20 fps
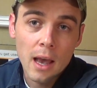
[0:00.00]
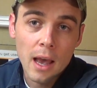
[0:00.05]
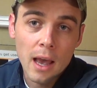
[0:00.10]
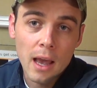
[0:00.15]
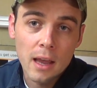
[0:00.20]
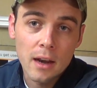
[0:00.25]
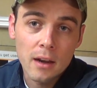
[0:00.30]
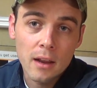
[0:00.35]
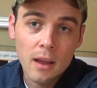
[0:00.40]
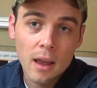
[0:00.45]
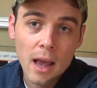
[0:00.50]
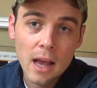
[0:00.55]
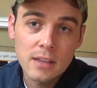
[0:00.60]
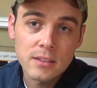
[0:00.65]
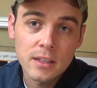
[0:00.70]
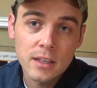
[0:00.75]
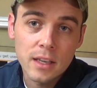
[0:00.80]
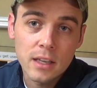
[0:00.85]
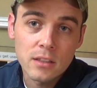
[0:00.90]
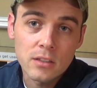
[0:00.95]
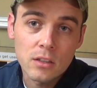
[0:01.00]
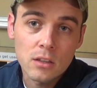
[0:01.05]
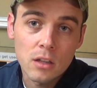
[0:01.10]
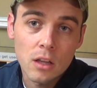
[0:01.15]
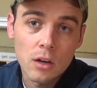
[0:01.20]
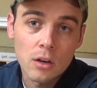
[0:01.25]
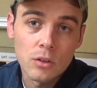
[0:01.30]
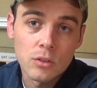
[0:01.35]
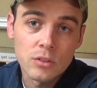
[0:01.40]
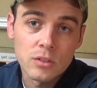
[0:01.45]
And as it gets
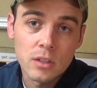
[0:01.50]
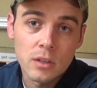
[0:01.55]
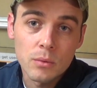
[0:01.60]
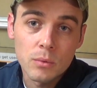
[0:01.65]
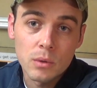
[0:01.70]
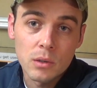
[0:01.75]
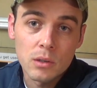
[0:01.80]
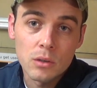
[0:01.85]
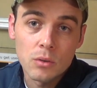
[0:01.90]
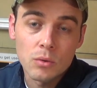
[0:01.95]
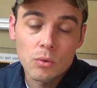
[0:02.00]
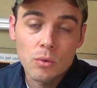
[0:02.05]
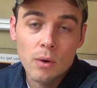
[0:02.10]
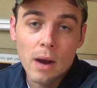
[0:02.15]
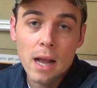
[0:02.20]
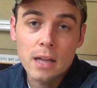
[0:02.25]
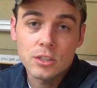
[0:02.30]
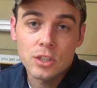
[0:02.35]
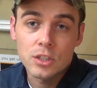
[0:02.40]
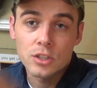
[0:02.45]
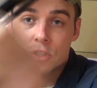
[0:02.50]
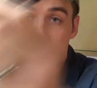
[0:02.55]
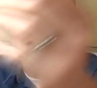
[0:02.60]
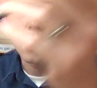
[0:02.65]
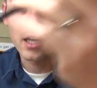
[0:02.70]
closed, it will ratchet